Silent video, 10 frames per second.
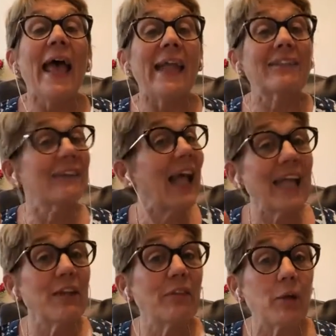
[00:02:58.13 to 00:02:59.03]
It's not
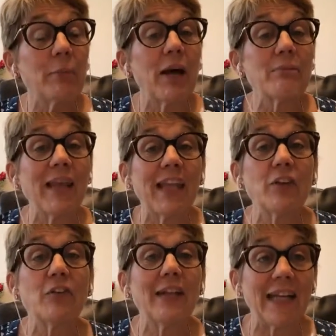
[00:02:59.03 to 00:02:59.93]
even about
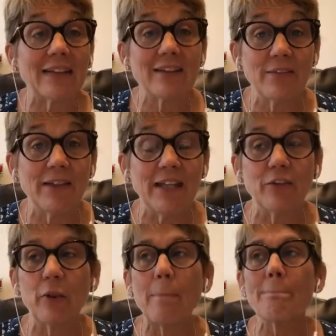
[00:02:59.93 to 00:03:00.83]
managing
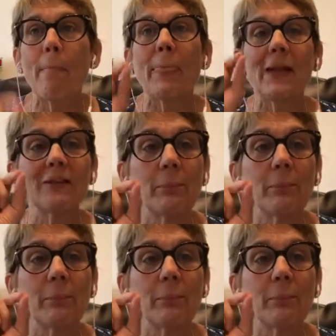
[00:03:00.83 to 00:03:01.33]
activities. It's